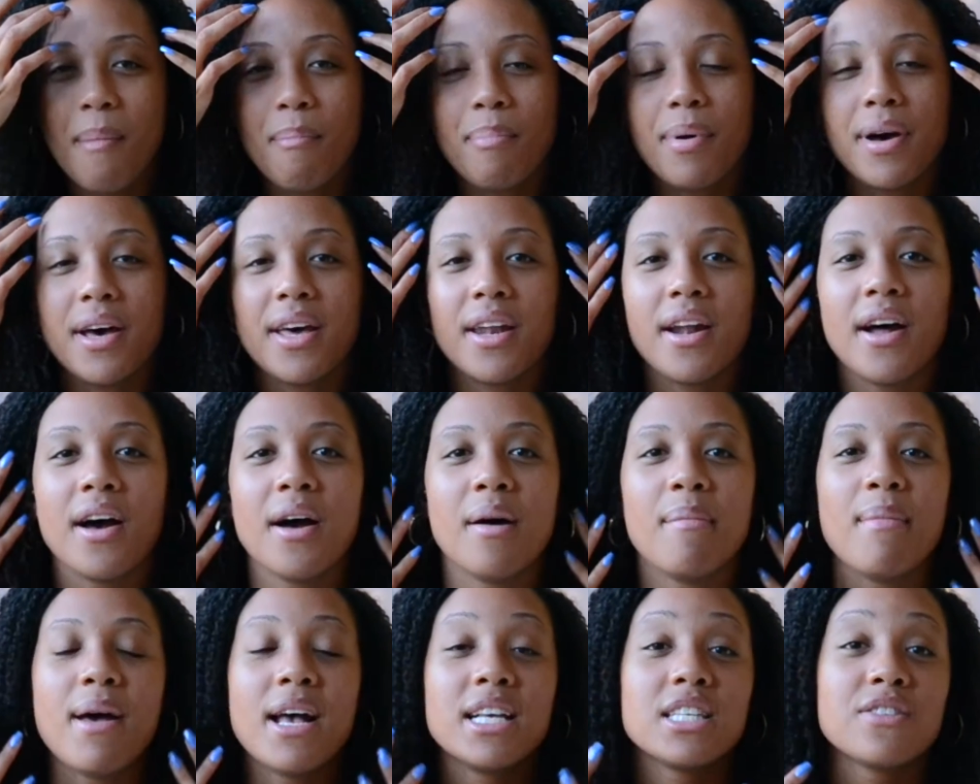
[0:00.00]
But
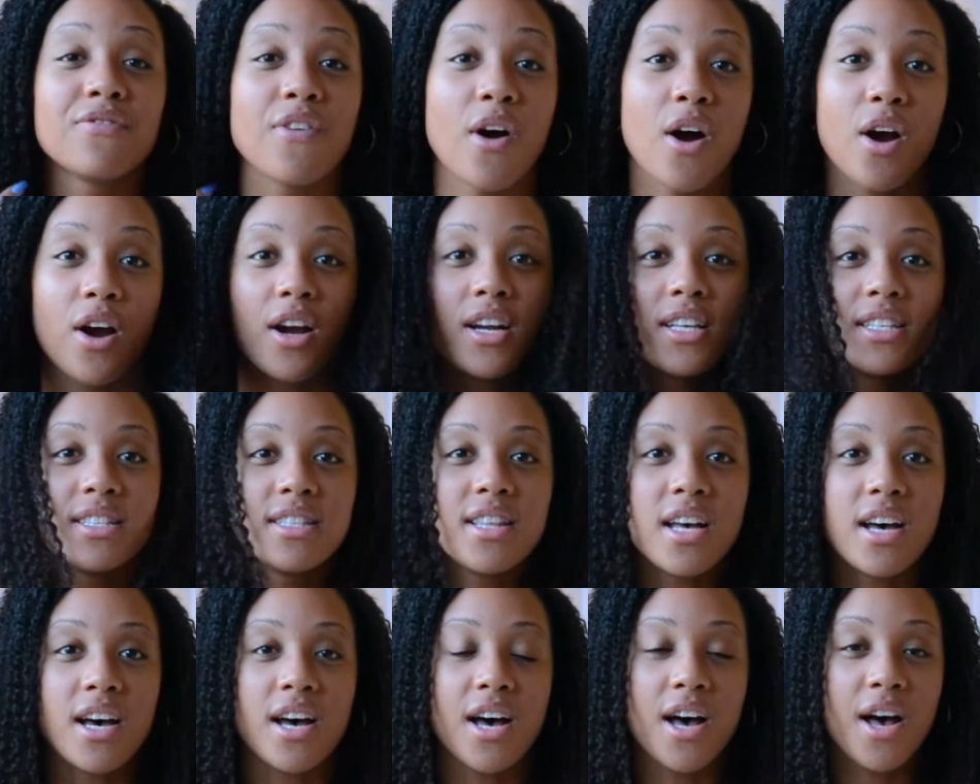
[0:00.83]
um, as far as
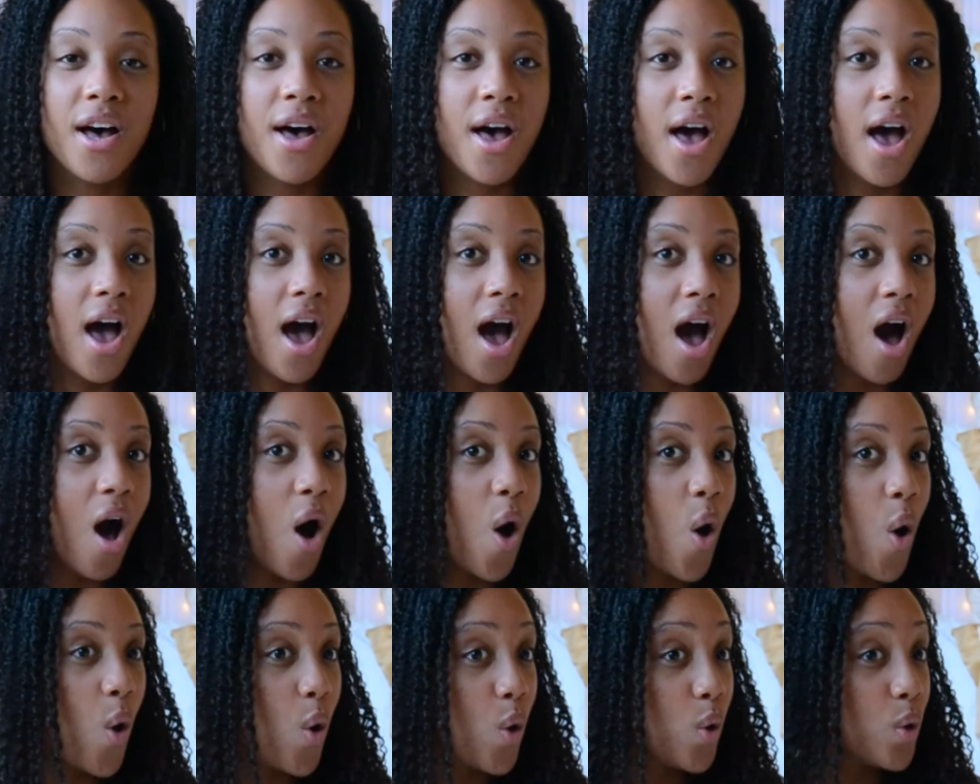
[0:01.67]
the
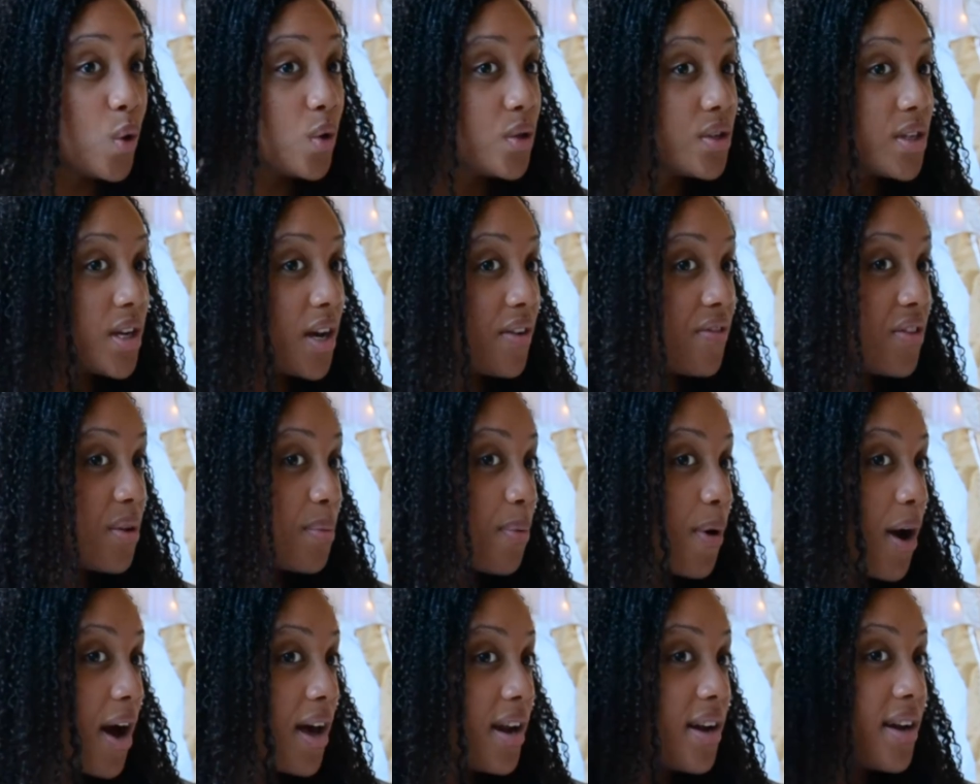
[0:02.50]
hold of the
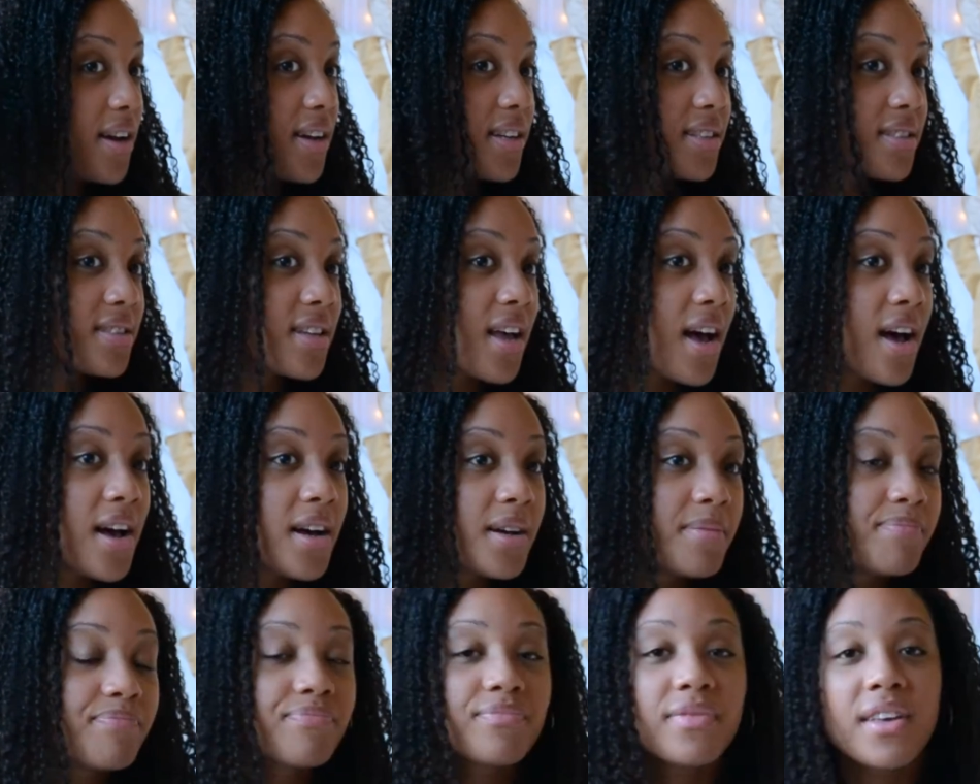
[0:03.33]
products
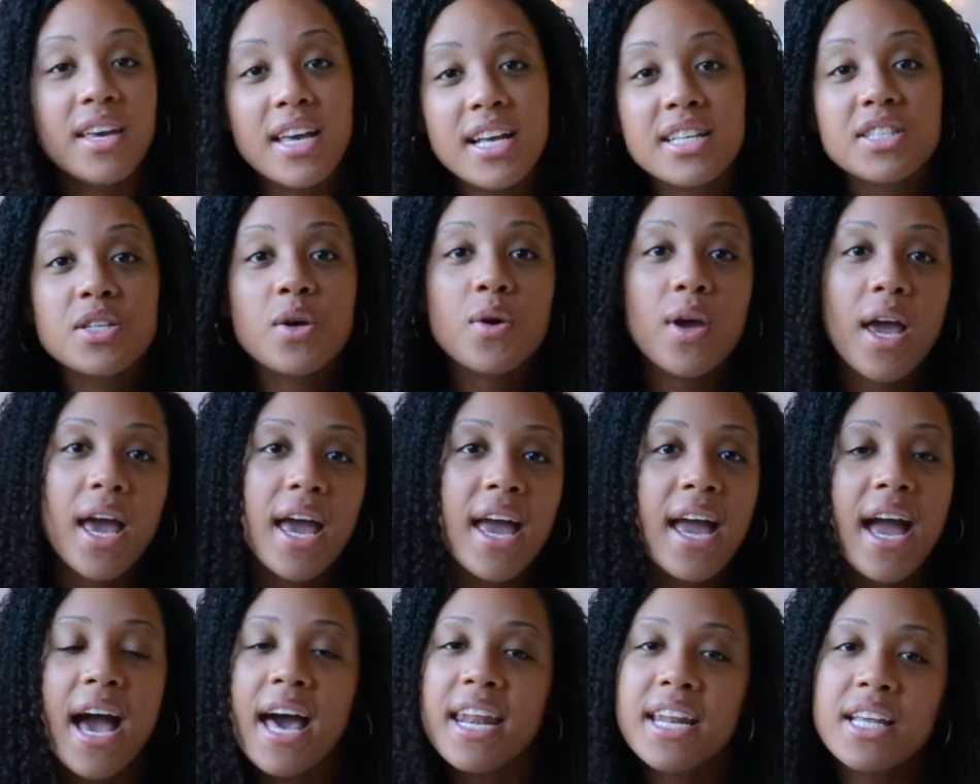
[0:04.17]
um it's
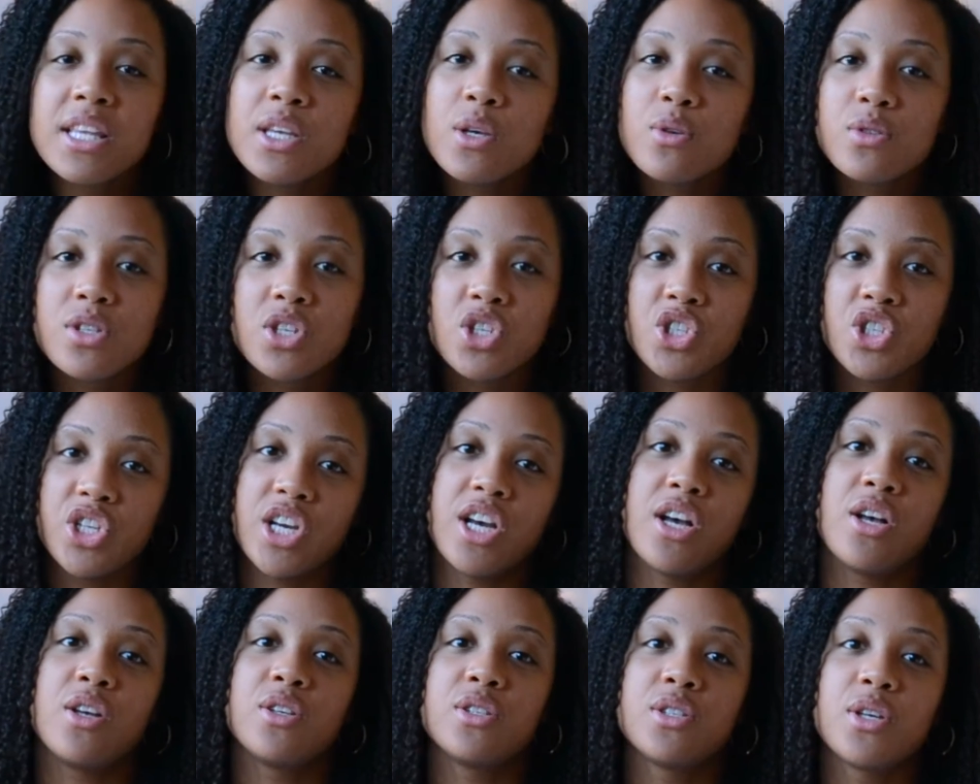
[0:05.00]
okay i didn't use a
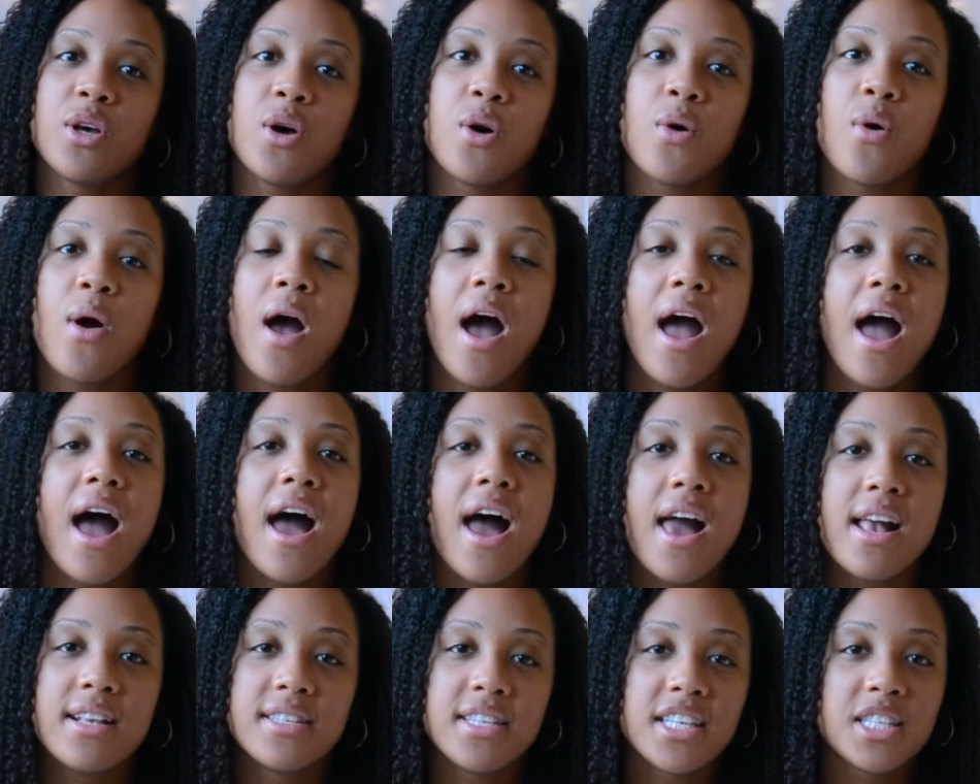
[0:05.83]
gel so
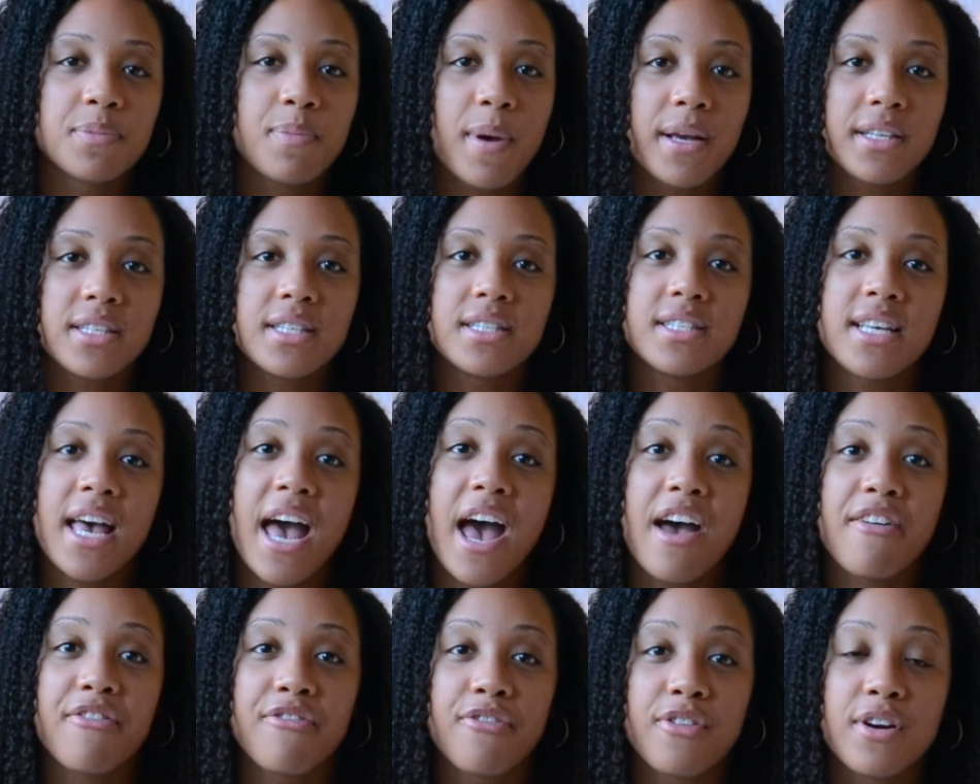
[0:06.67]
it's expected to
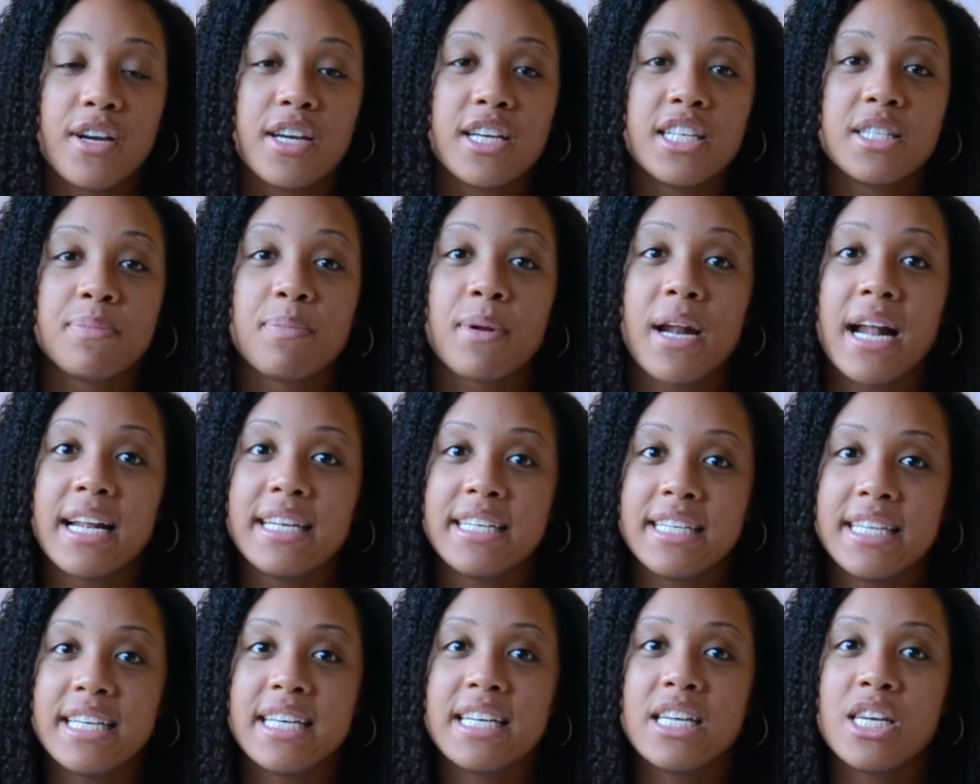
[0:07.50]
have frizz but i
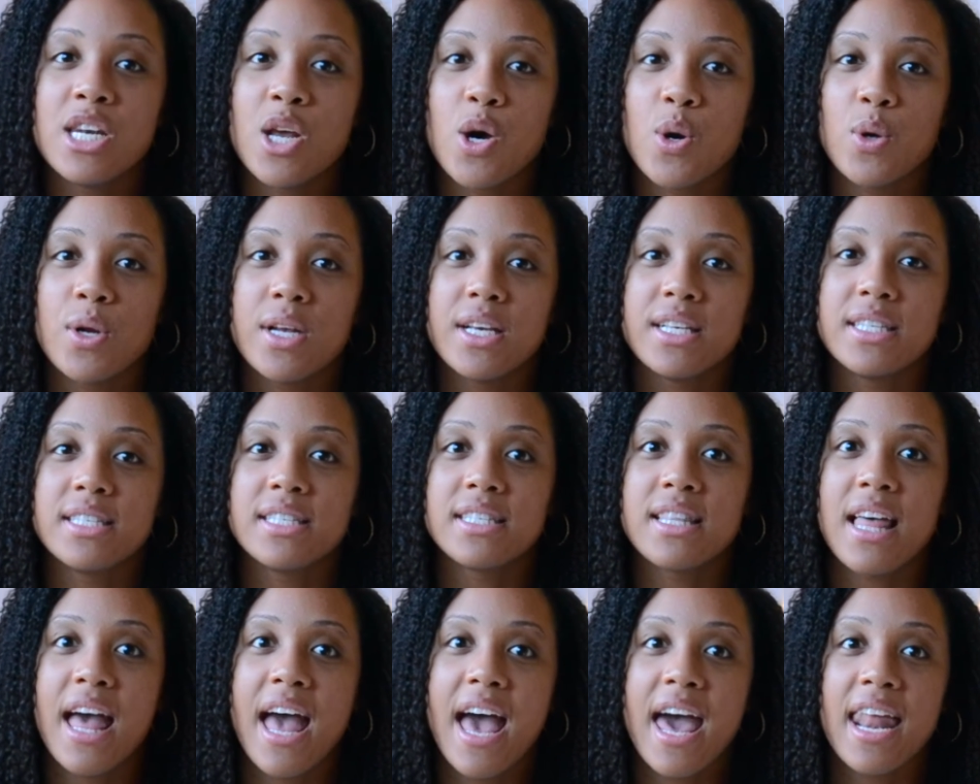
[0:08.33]
did notice
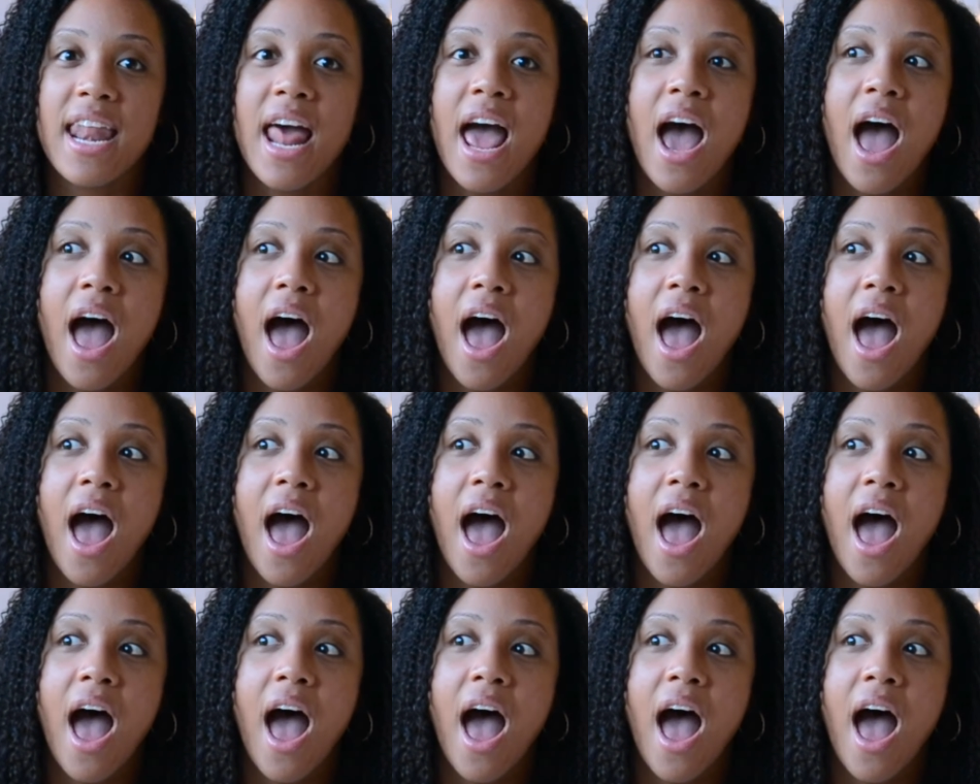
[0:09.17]
that